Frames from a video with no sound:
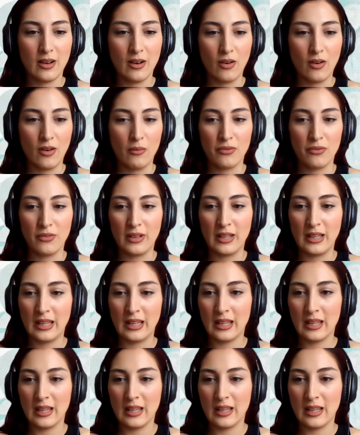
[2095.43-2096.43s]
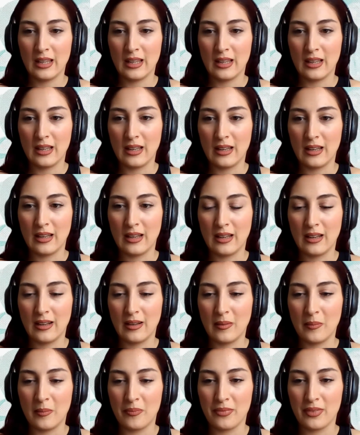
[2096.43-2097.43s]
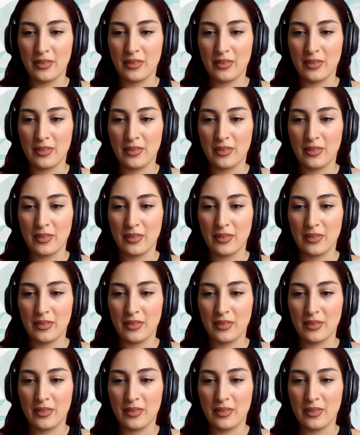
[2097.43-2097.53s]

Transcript: Hopefully, some